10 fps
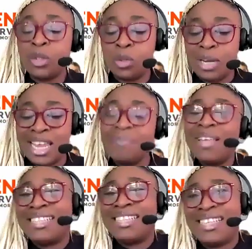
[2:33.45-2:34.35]
to keep
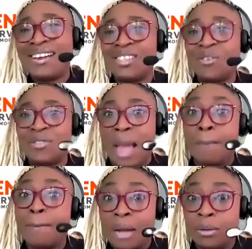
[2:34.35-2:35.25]
the integrity of the
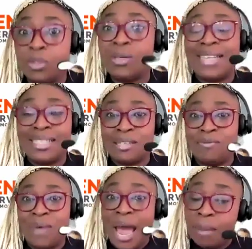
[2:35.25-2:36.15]
amount so that it is
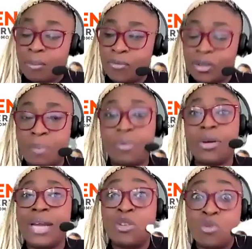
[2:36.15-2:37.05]
viable for the
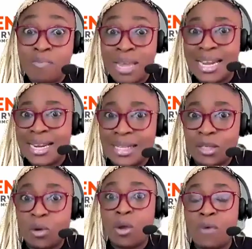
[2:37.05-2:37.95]
period that you may need it
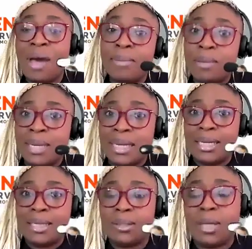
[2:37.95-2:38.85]
or your family may
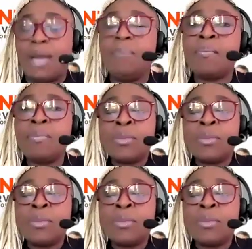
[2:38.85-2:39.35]
need it, okay?